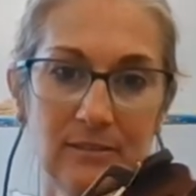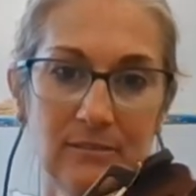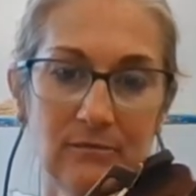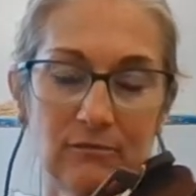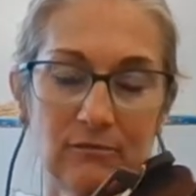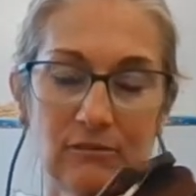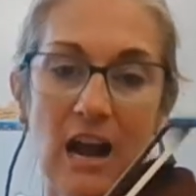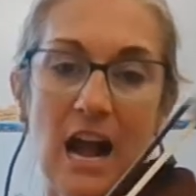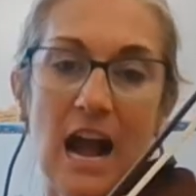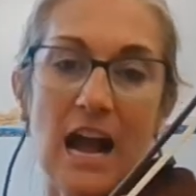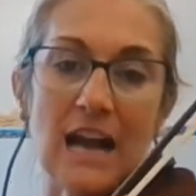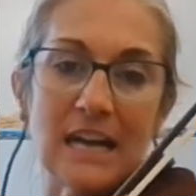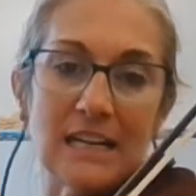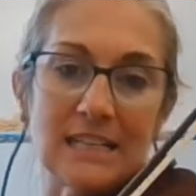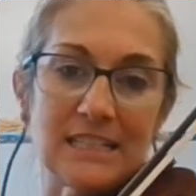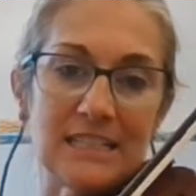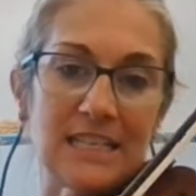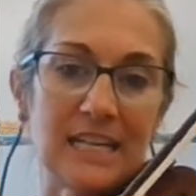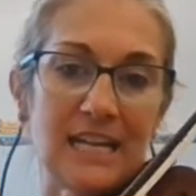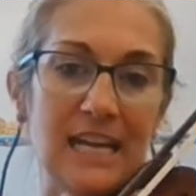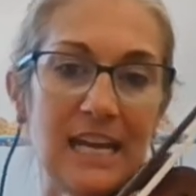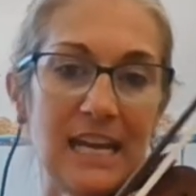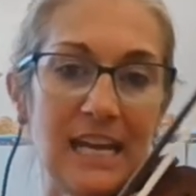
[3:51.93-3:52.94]
Rock
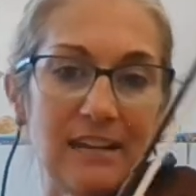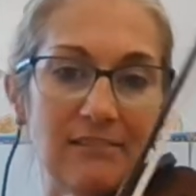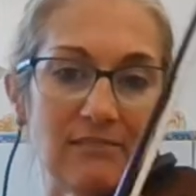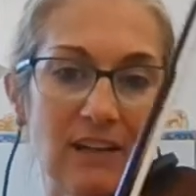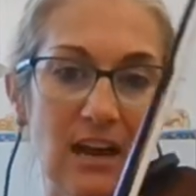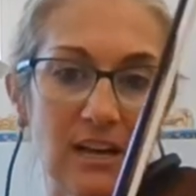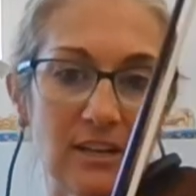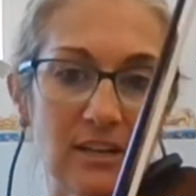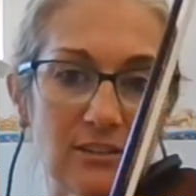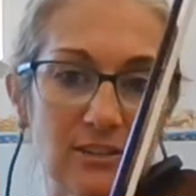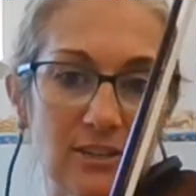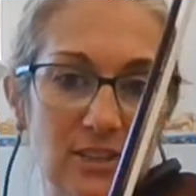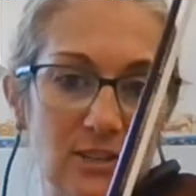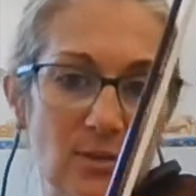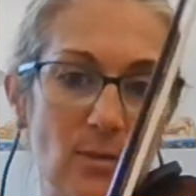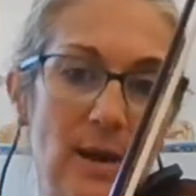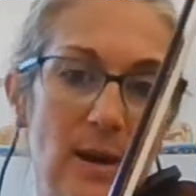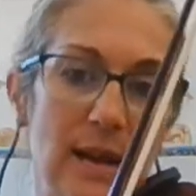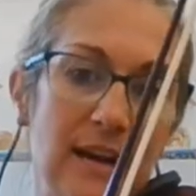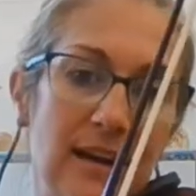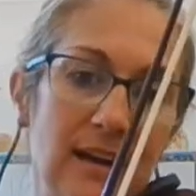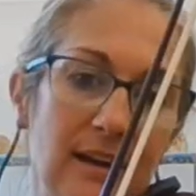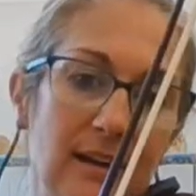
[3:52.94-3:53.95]
to E, rock your
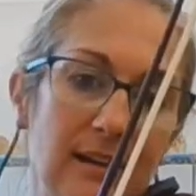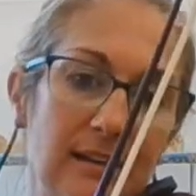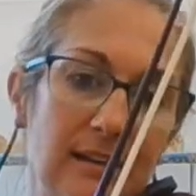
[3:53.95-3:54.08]
square.